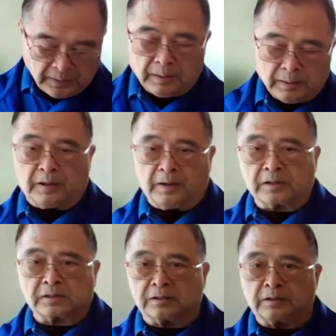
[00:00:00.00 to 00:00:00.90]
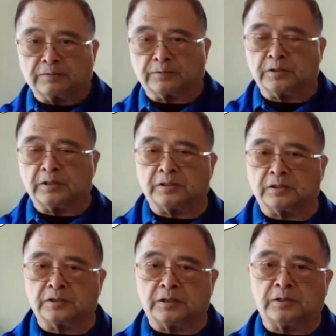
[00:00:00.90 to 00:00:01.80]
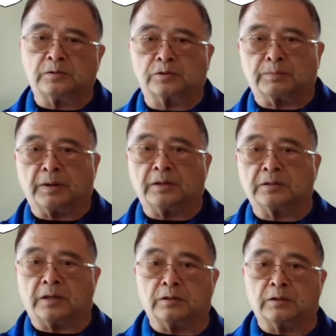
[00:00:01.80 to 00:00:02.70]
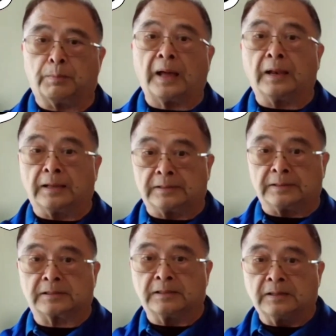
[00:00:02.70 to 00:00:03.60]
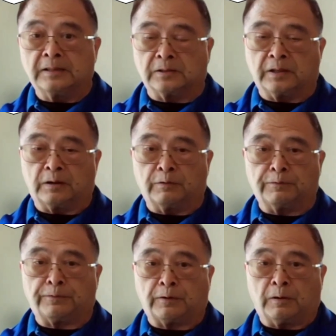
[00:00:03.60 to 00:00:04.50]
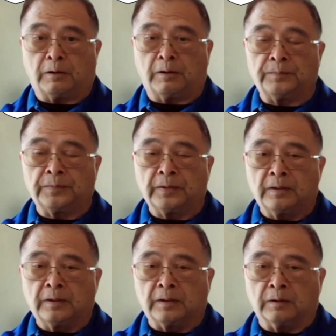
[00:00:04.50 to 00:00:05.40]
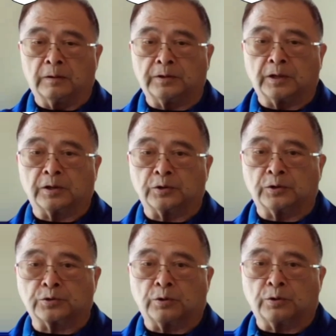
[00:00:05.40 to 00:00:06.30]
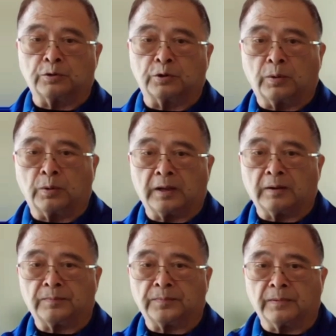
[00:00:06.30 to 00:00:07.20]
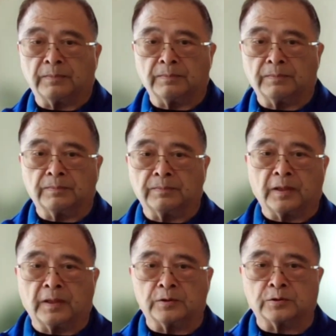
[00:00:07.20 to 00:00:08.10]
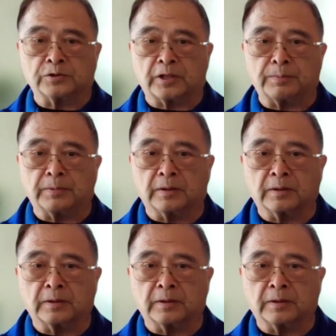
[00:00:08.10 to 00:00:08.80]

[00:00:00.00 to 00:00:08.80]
but excellent for teaching seniors to maintain their balance so they don't fall. You learn to control your weight as you're stepping.